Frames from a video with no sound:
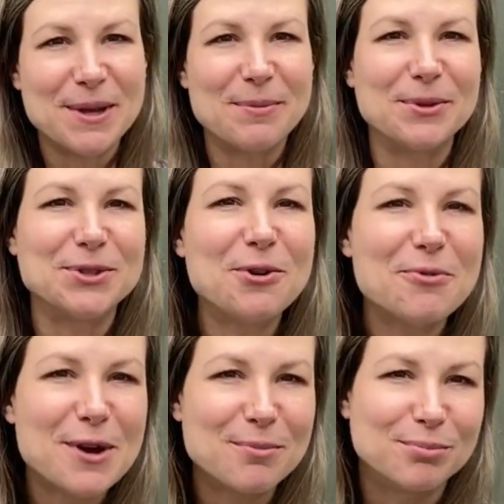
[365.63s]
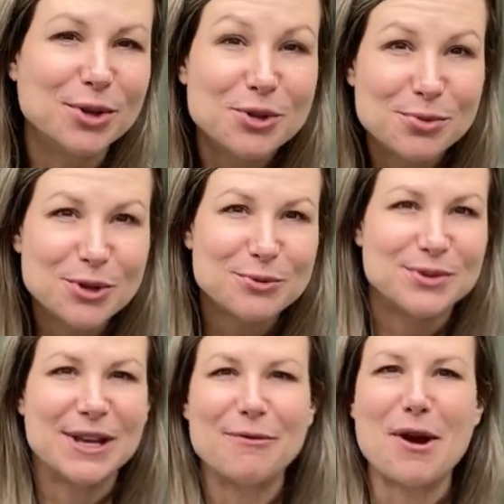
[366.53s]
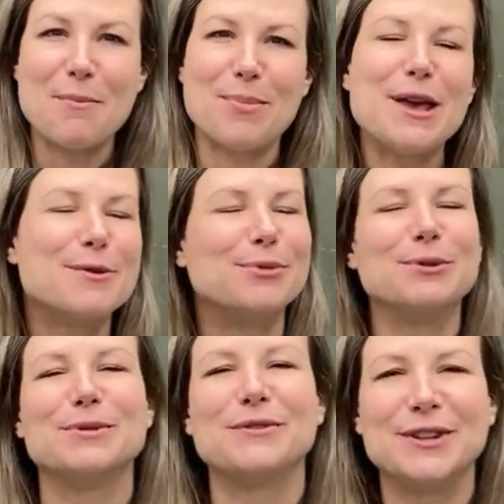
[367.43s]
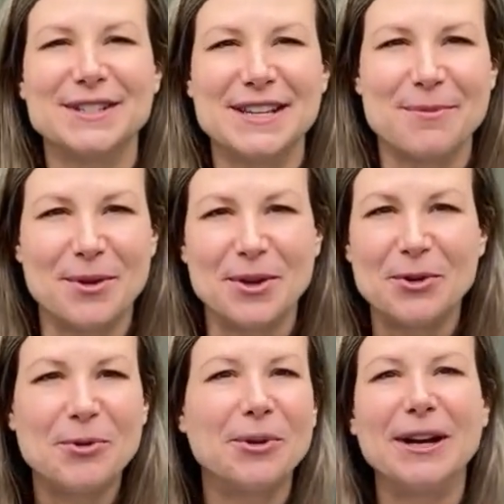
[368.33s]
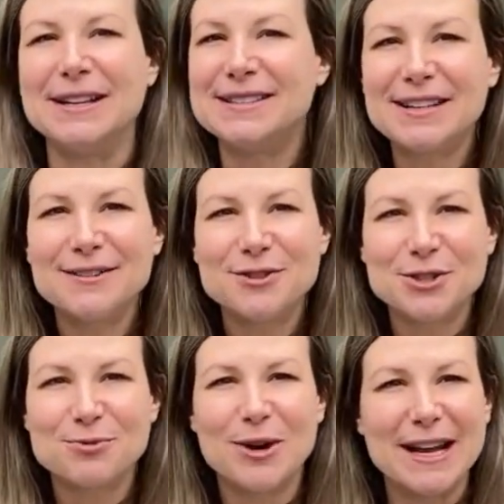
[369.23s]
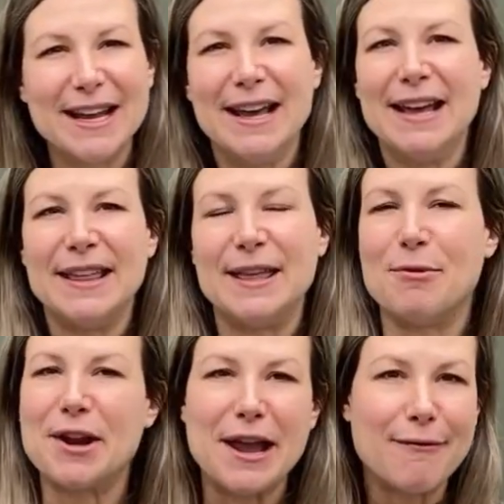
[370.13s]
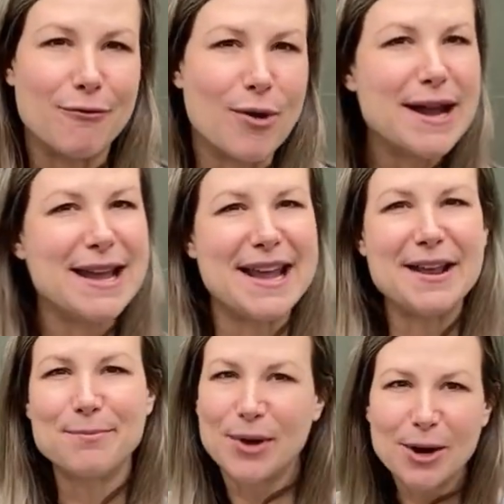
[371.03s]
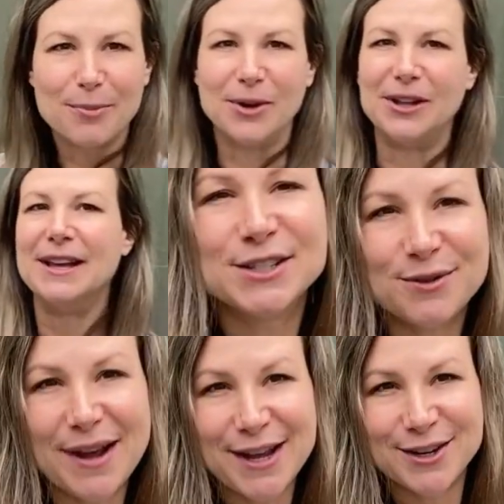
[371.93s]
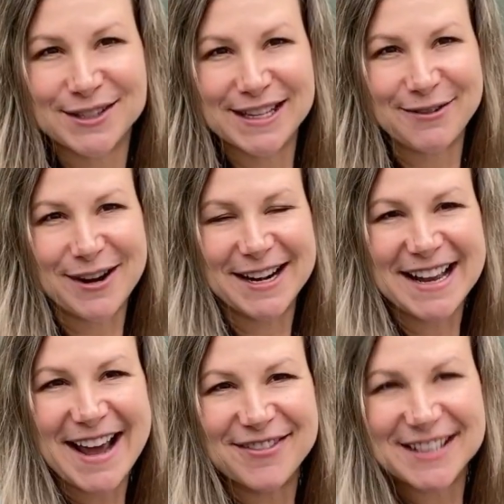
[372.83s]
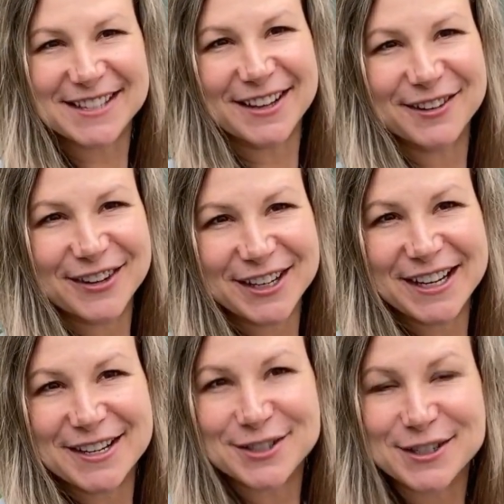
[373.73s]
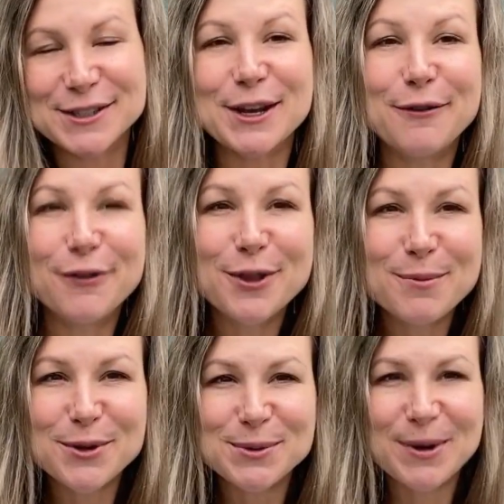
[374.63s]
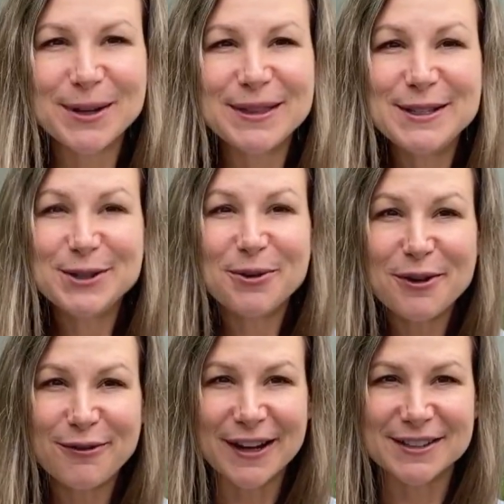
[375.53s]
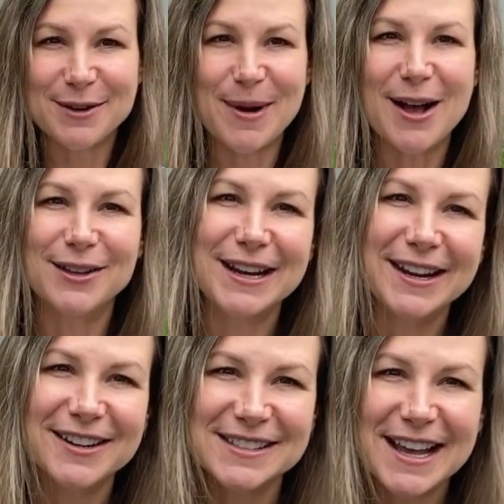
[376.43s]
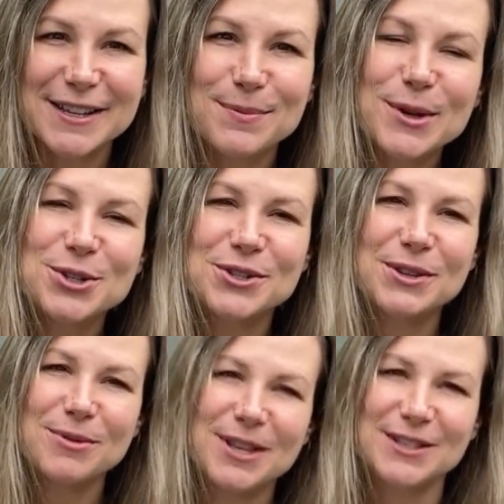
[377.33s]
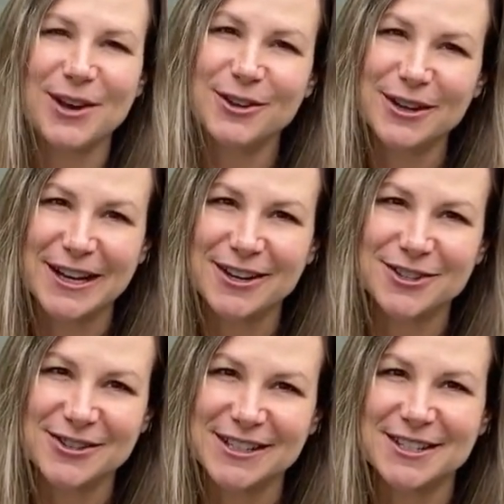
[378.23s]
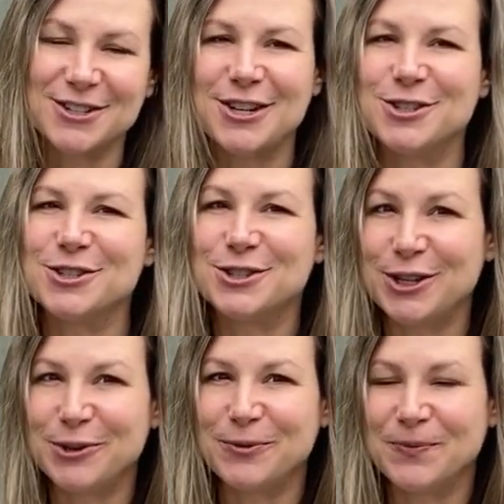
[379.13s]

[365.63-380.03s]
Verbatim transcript: people don't want blue blooms, they want pink blooms, for example, or instead of just white, they want to have white and purple. So I understand wanting to have these color variations, and for the most part, they don't affect our pollinators as much as some of these other characteristic changes do.